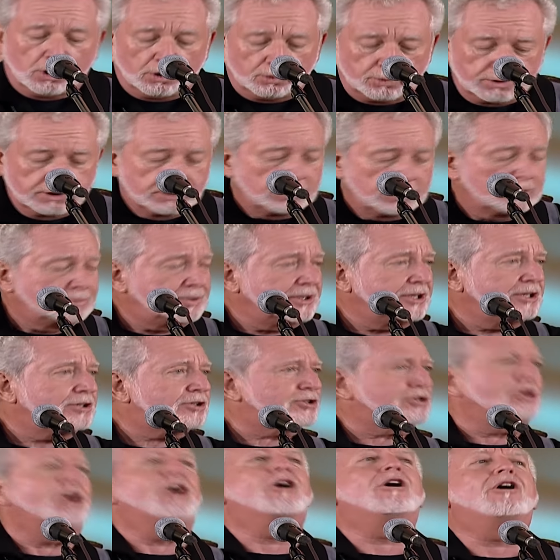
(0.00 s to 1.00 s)
We'll be
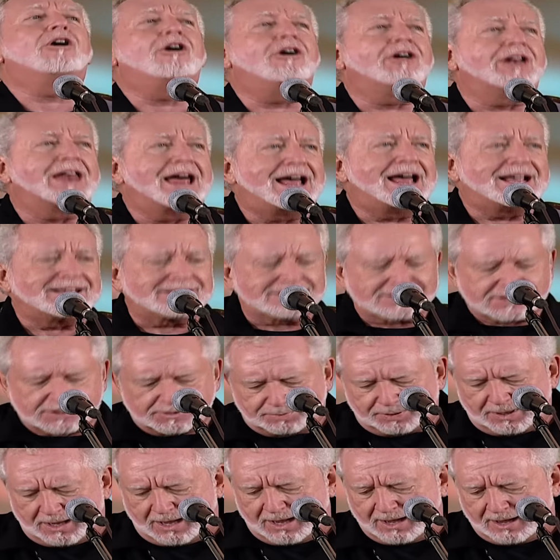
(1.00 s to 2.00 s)
tall as the
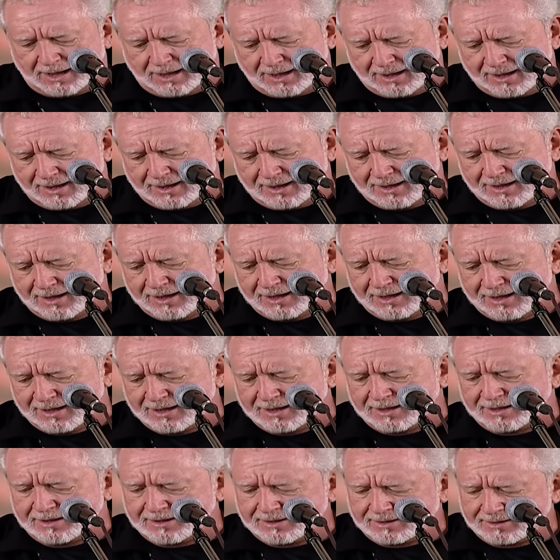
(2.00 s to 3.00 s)

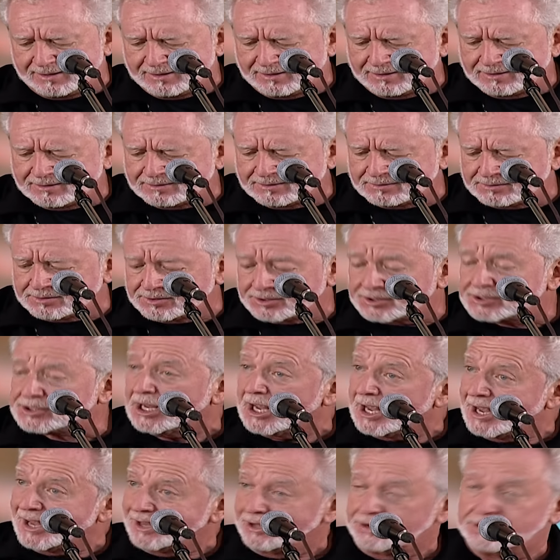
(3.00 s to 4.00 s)
pines,
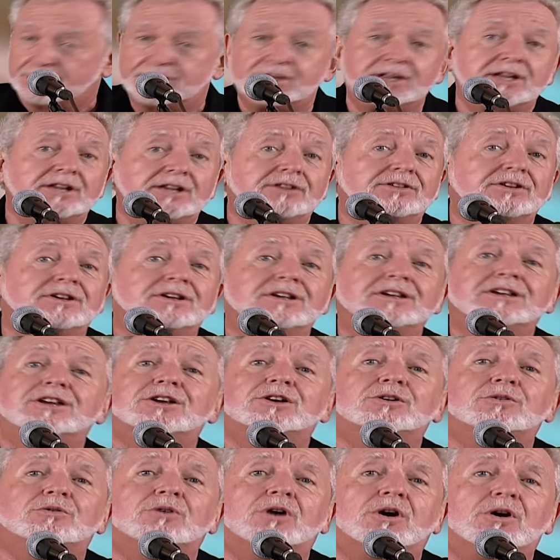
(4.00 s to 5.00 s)
neither
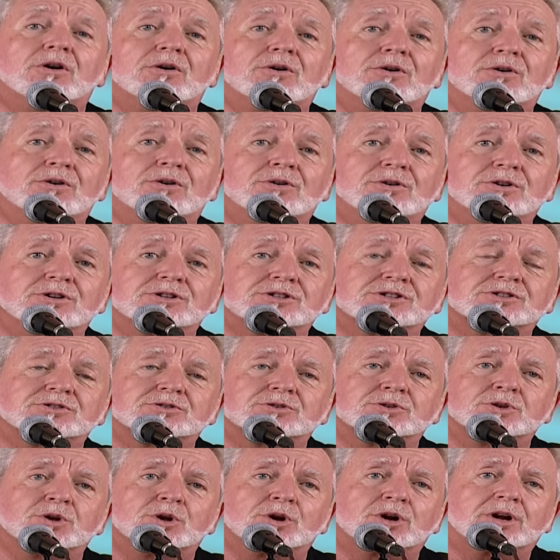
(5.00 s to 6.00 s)
heroes
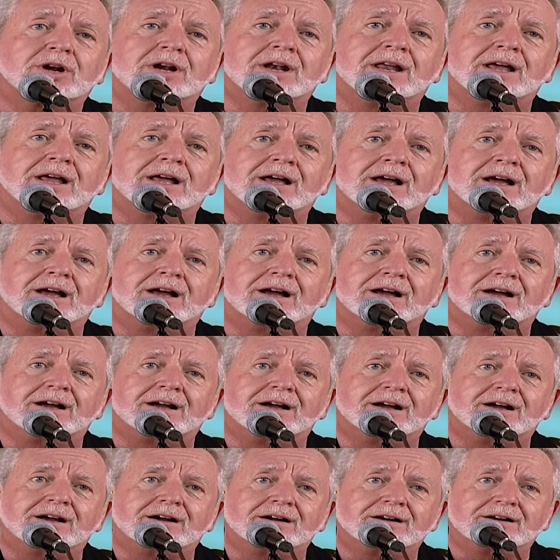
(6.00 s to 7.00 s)
nor
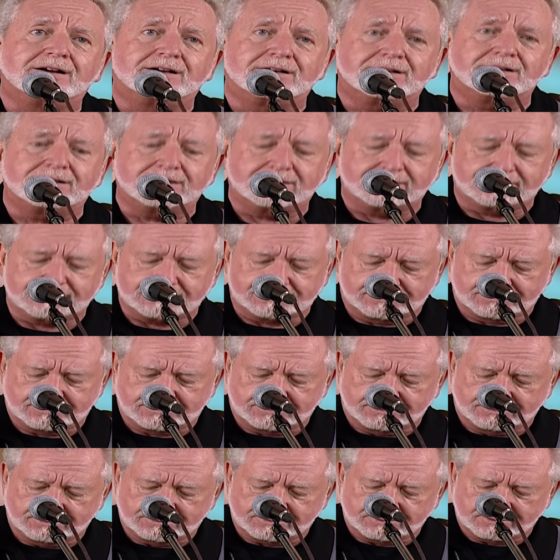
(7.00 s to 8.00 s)

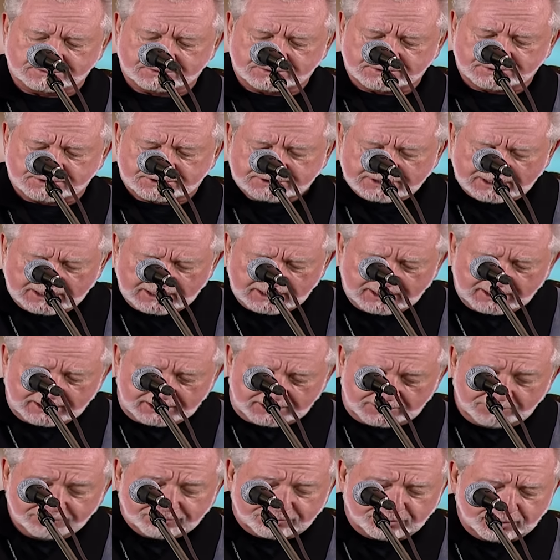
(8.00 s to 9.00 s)
clowns.
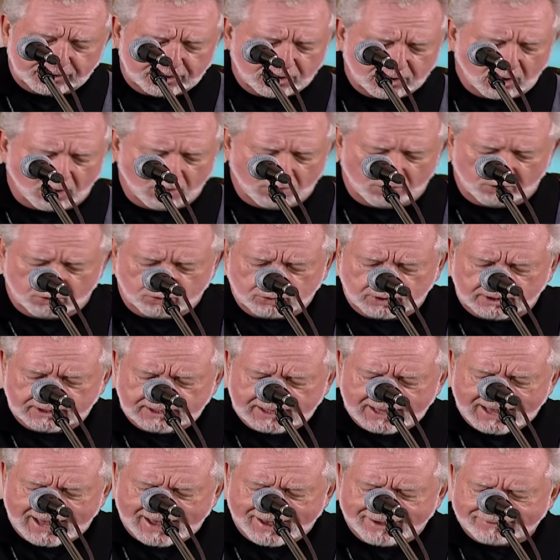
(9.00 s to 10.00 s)
If we
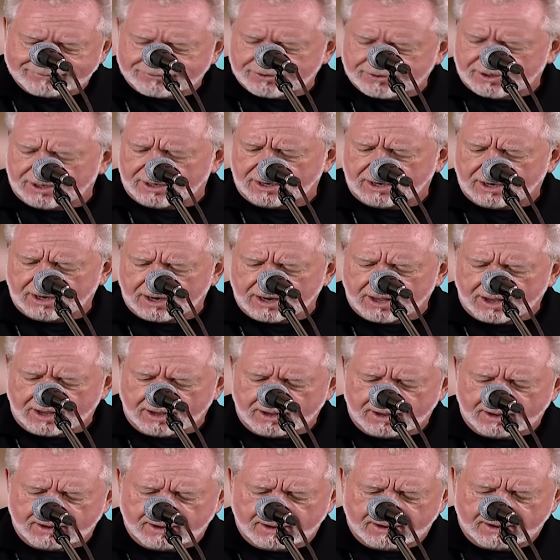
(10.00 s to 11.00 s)
only have
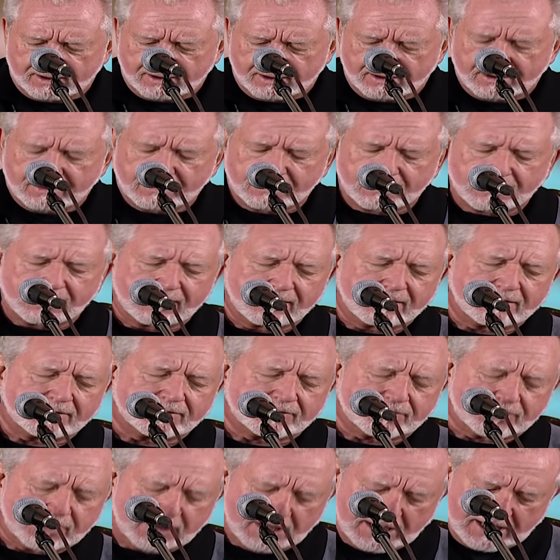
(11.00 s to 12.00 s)

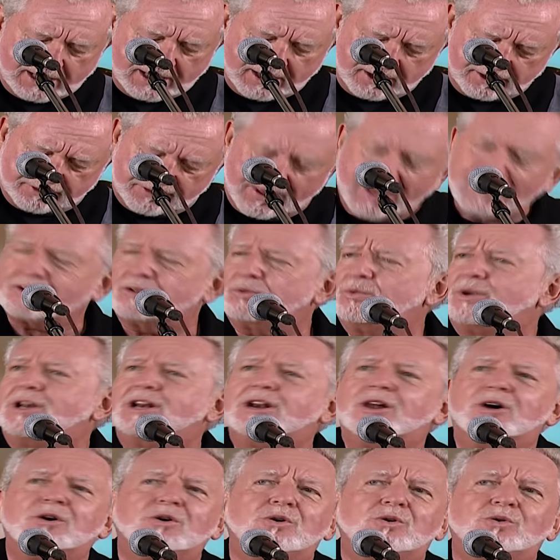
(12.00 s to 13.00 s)
love, then
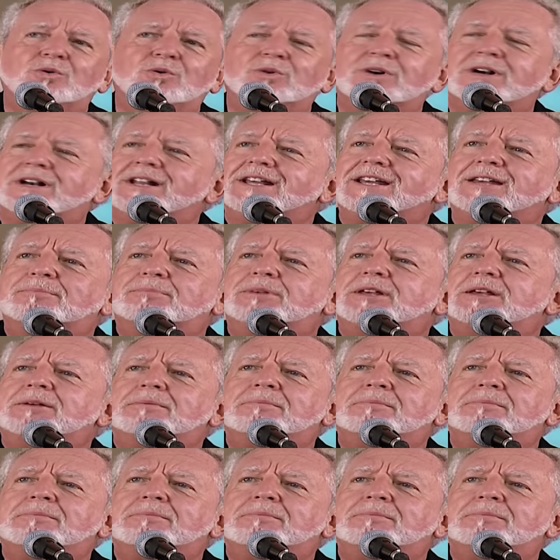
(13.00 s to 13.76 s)
we'll only be